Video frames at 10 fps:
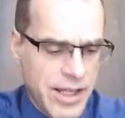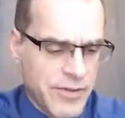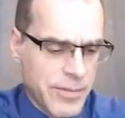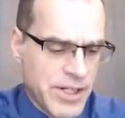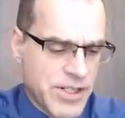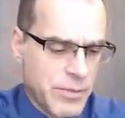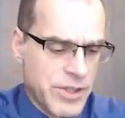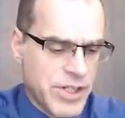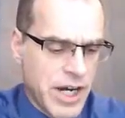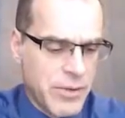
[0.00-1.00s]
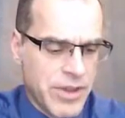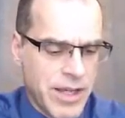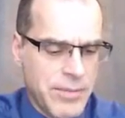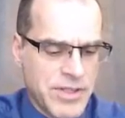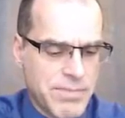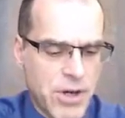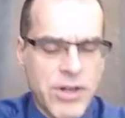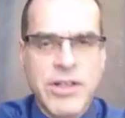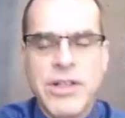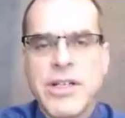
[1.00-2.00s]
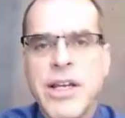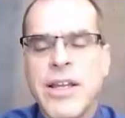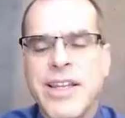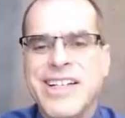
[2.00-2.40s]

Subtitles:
the information that we share with them is pertinent,